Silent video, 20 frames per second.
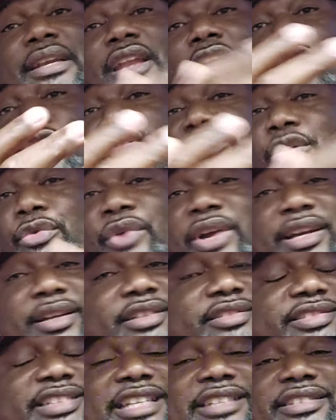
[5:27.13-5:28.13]
lost a
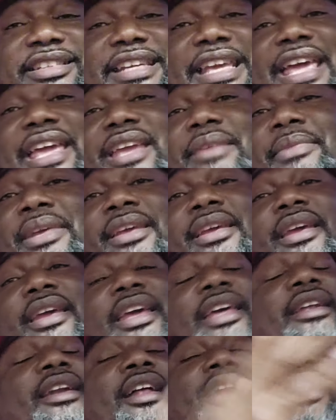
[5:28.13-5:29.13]
regular season game
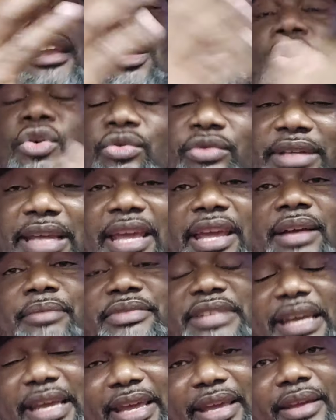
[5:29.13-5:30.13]
in a long damn
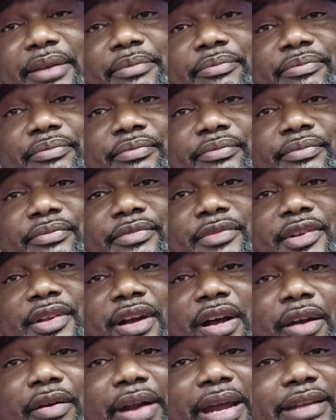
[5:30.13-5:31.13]
time.
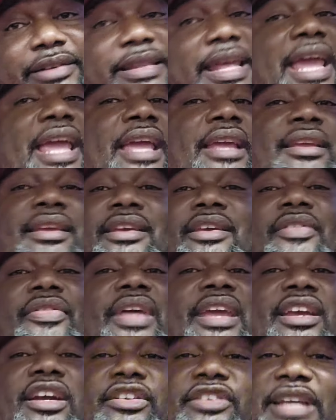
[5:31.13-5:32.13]
All right, they
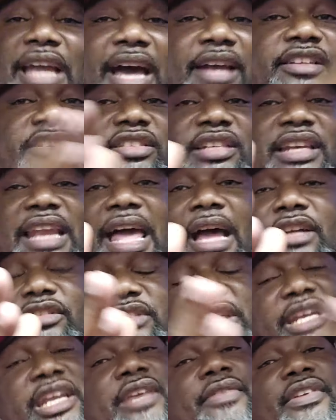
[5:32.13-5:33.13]
are not a
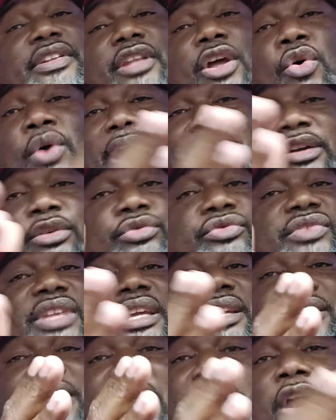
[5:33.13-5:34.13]
slouch, even though I don't
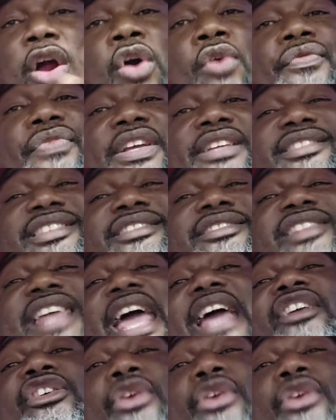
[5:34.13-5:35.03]
think their offense is that